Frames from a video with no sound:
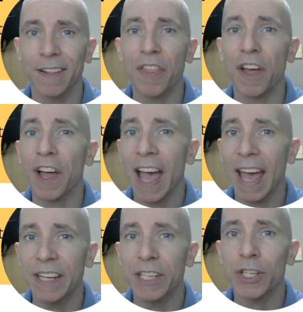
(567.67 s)
the
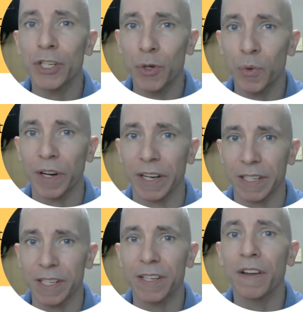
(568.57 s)
head
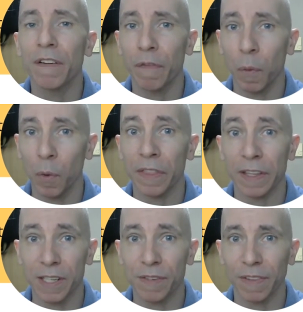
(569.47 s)
stewardess for
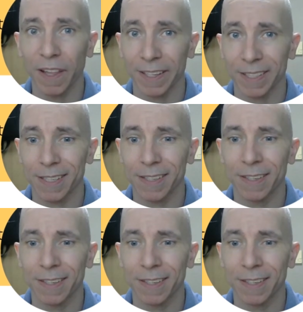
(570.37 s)
this flight.